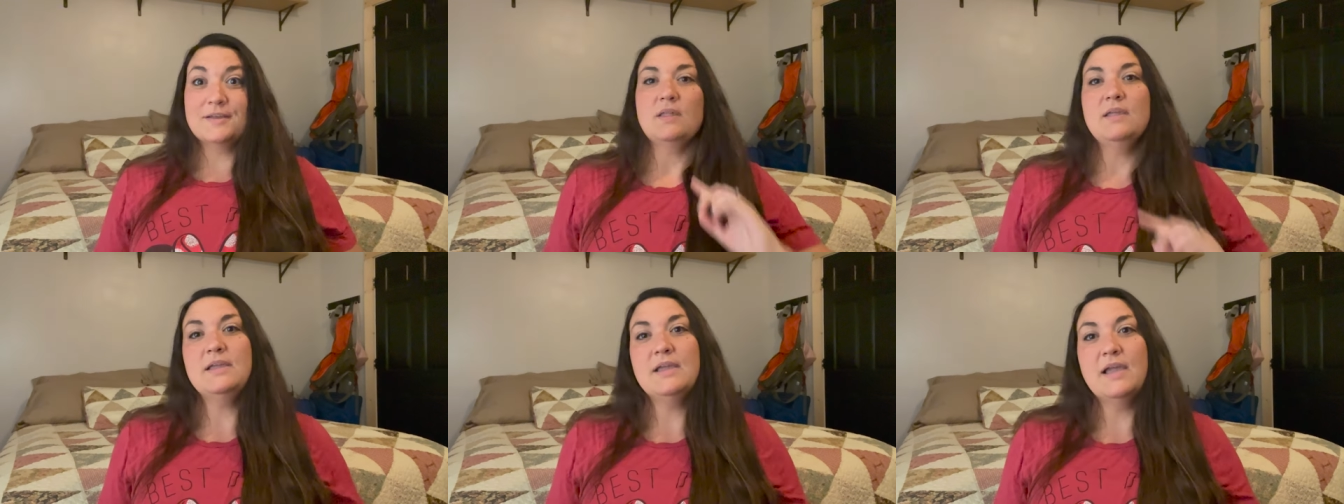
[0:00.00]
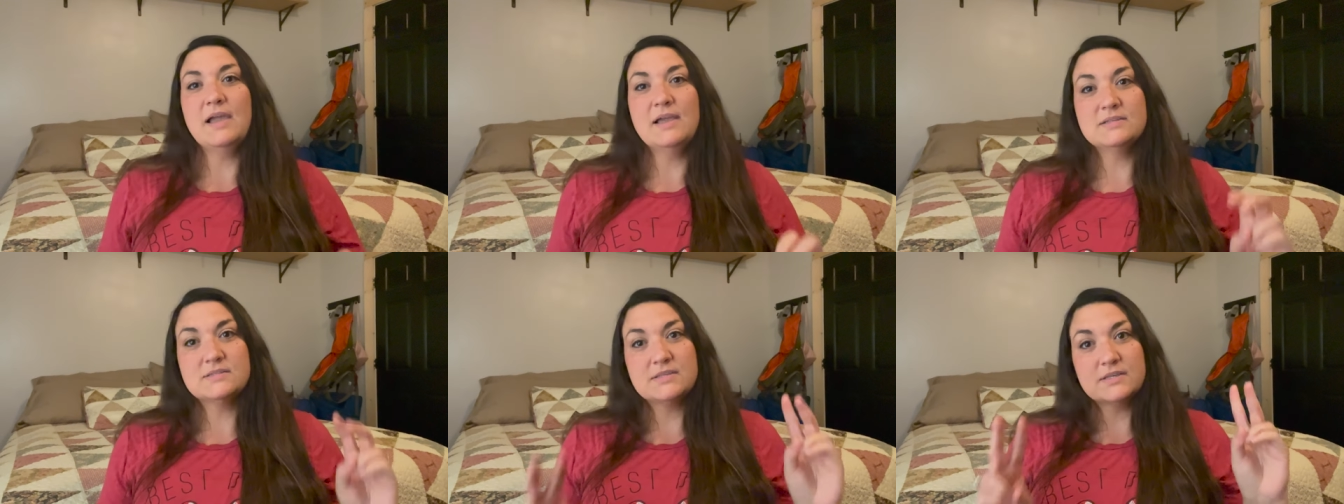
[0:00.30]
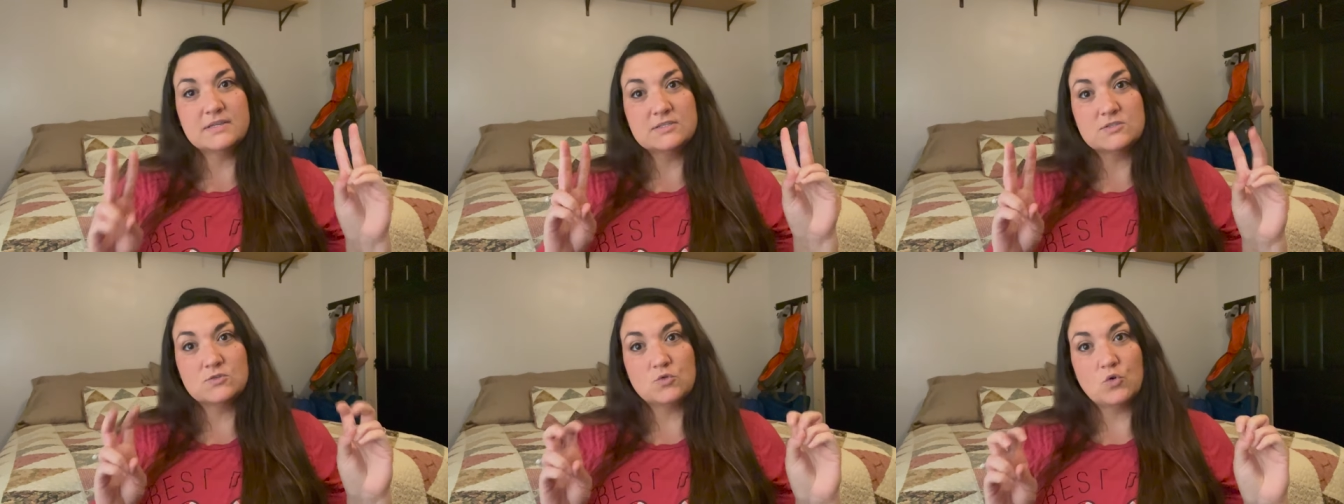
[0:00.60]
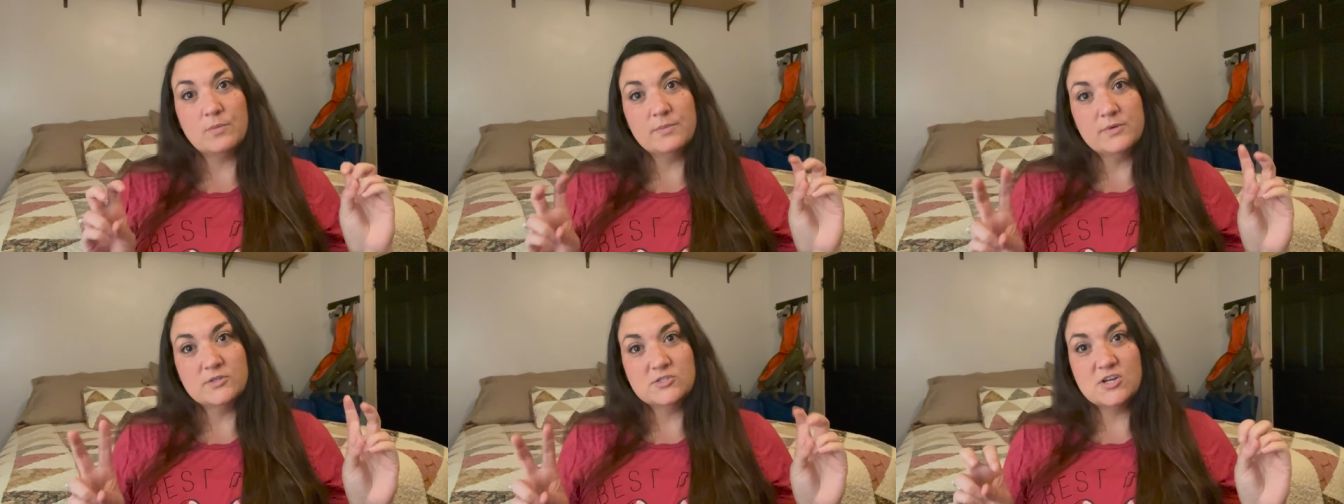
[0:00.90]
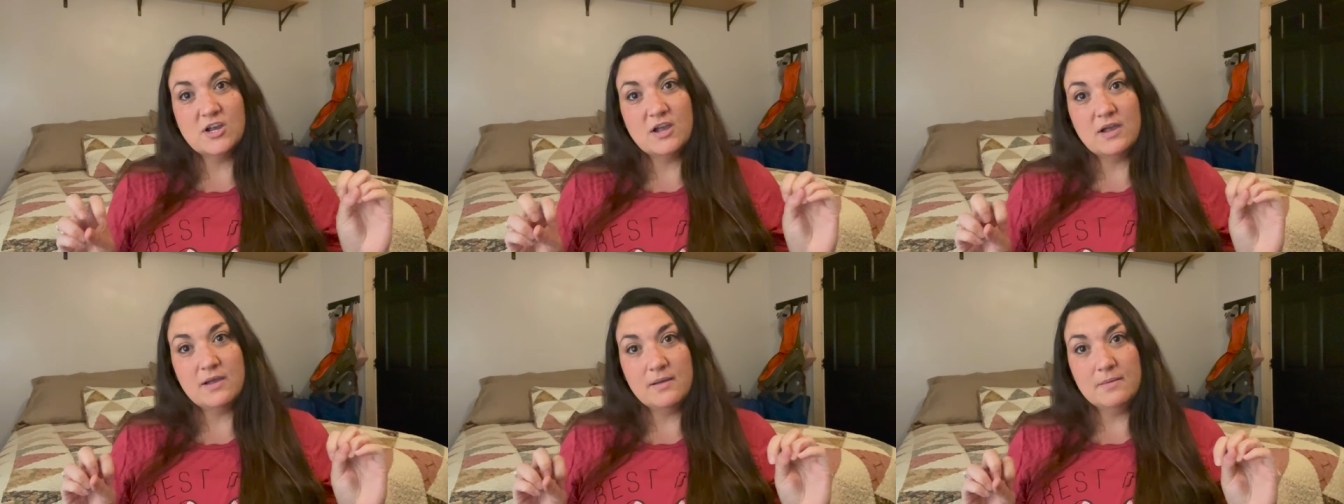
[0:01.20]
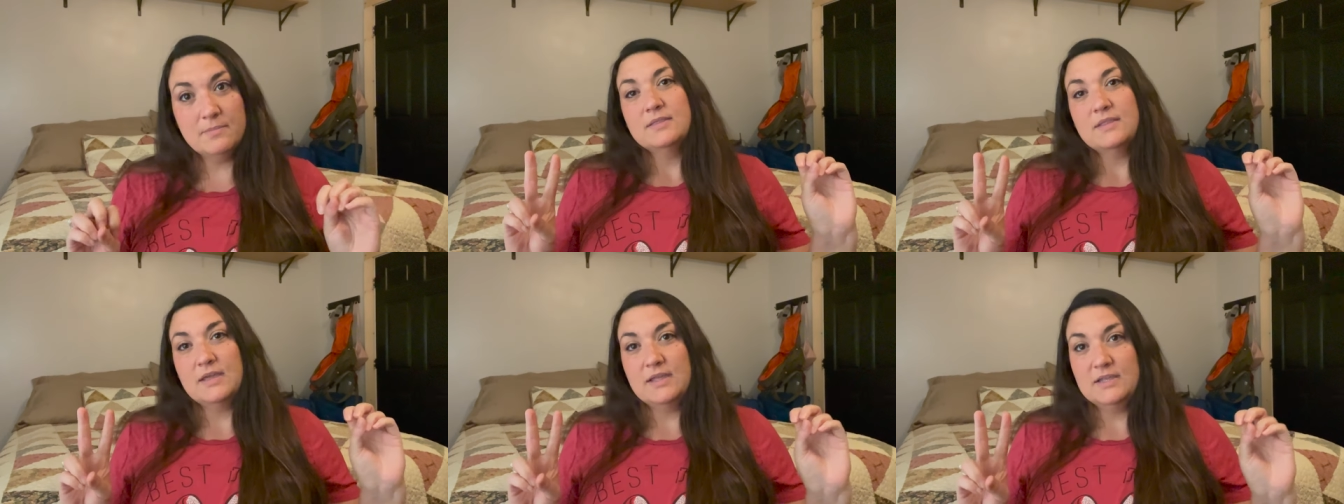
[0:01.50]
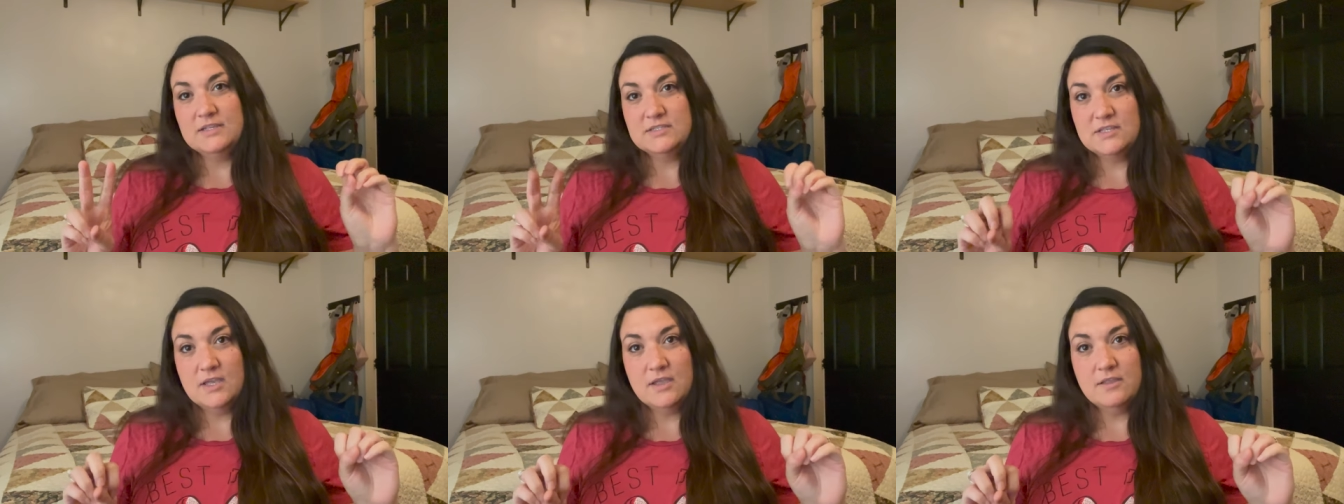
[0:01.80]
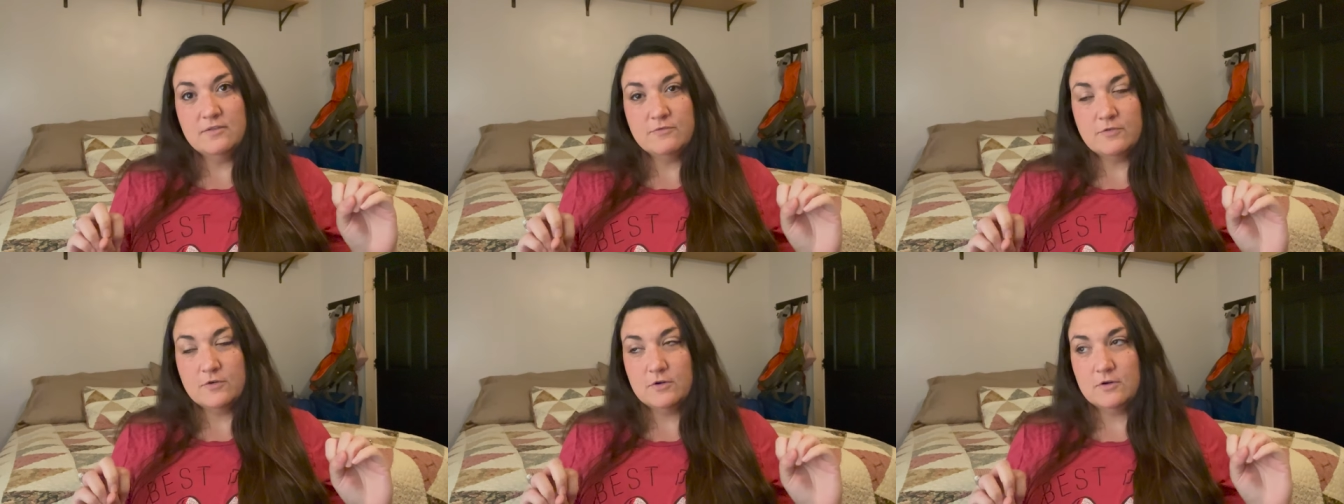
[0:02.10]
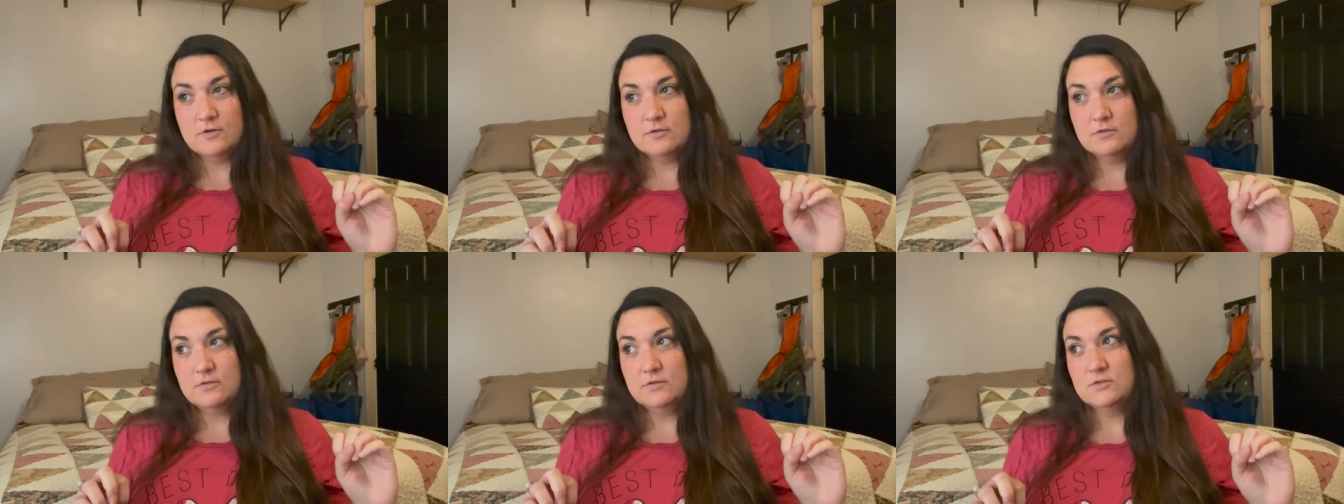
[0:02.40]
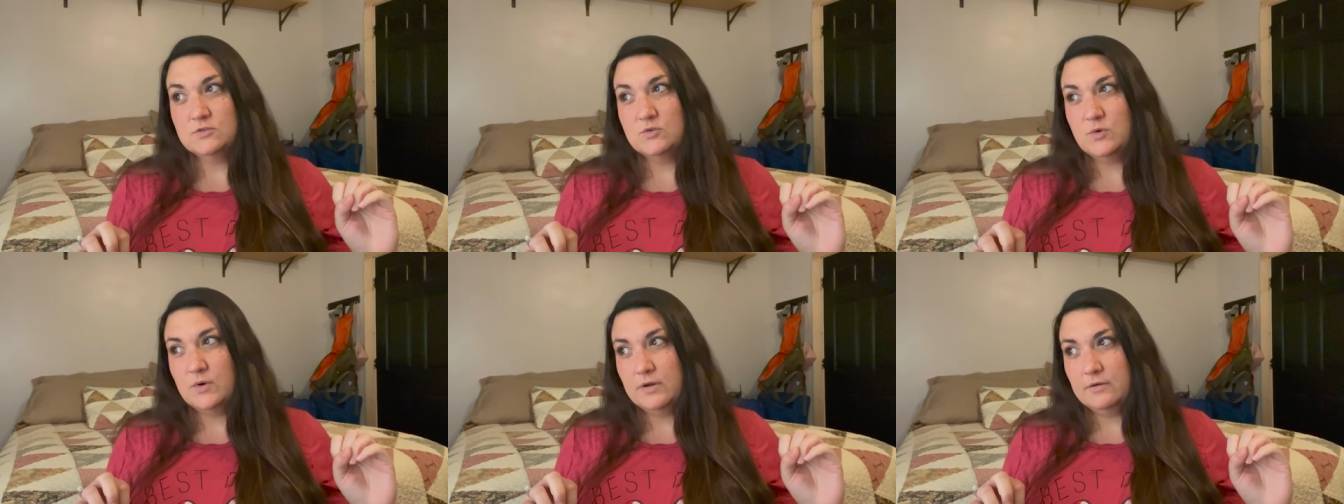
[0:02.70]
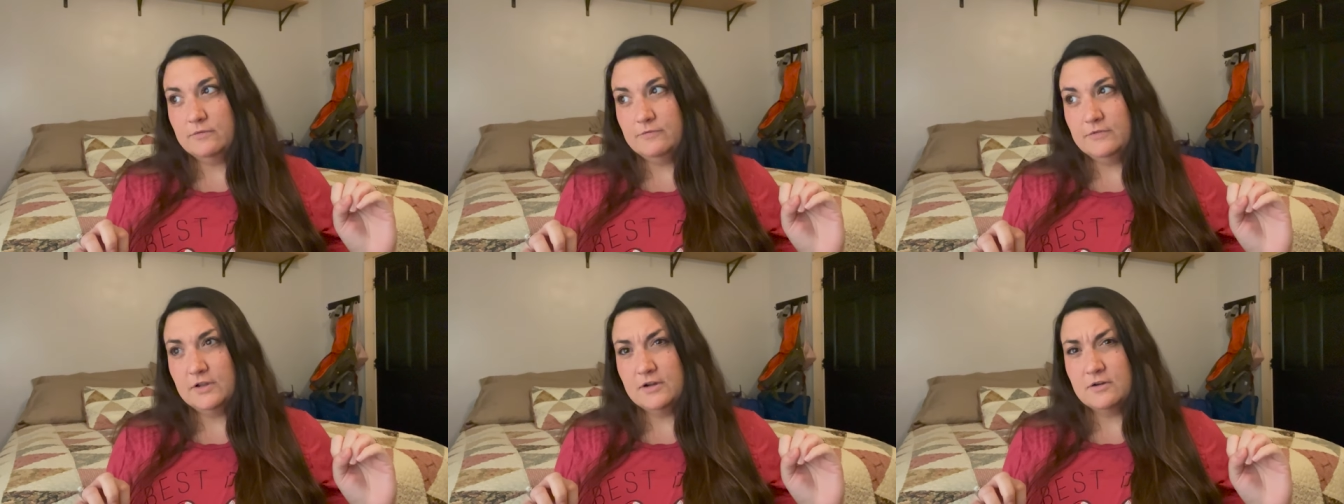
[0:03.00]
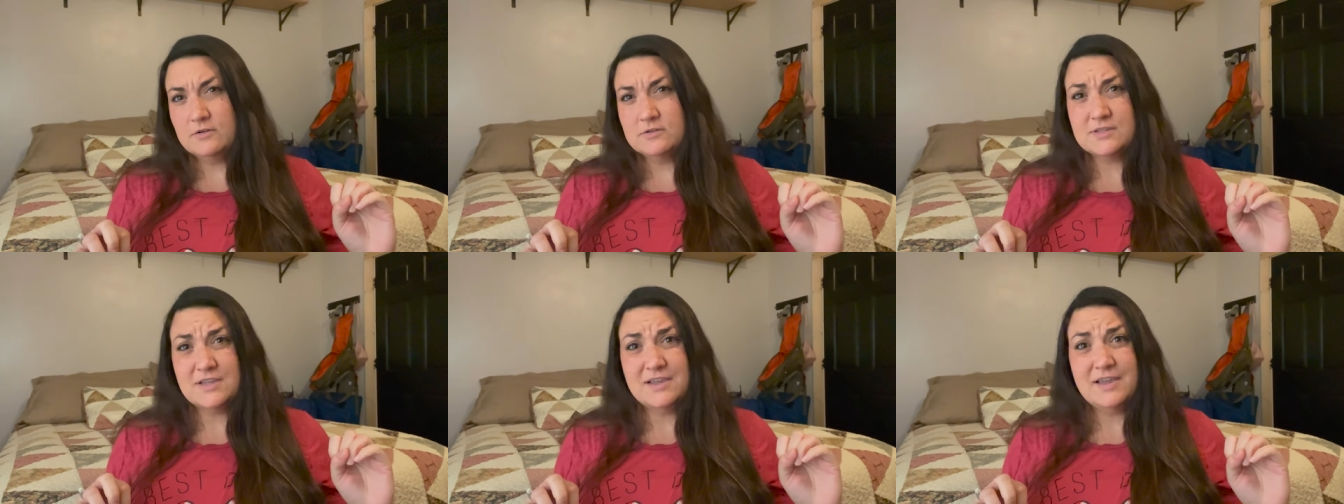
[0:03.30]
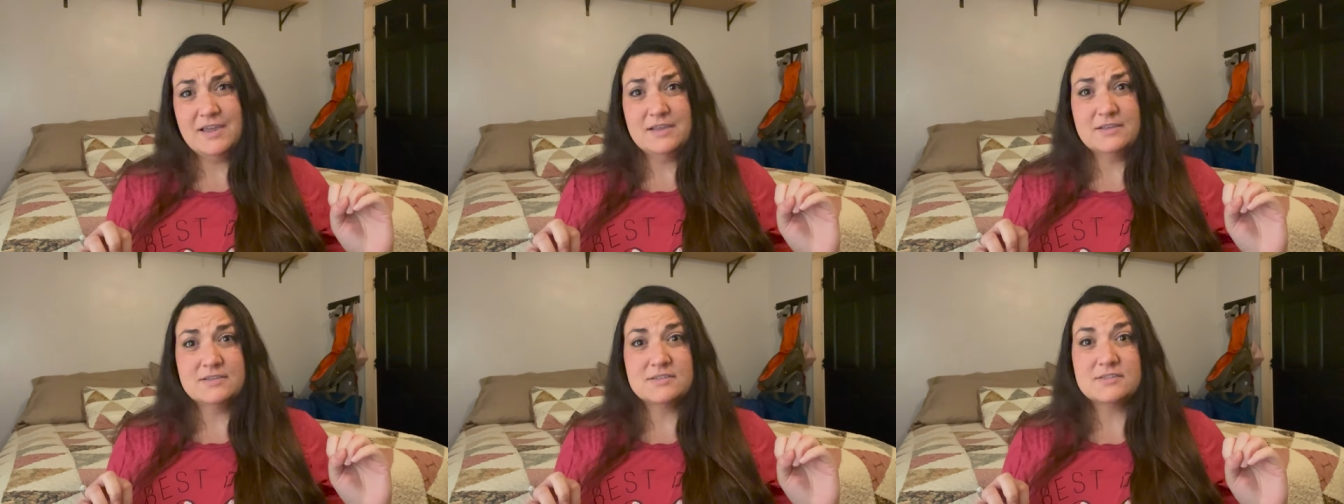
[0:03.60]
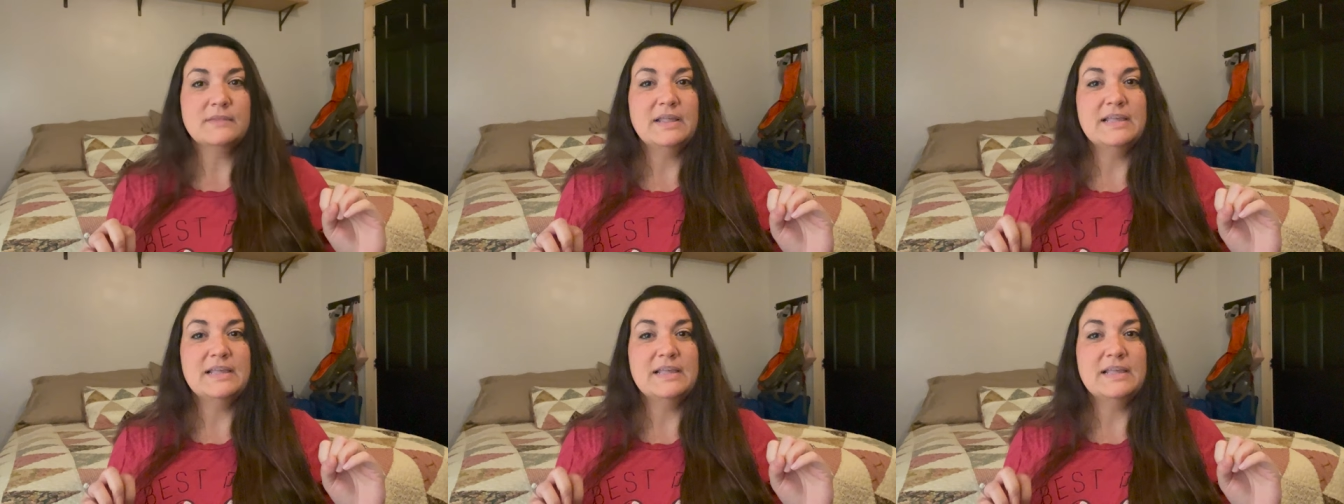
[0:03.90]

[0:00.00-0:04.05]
He has his normal job that he's done for 12 years, I guess.